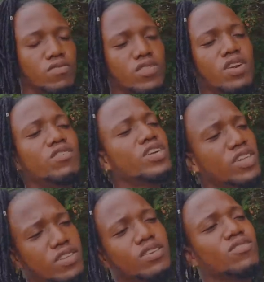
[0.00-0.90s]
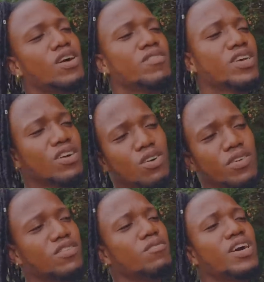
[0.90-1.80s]
You really think would I make you go
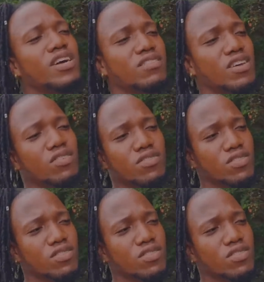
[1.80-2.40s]
better by yourself?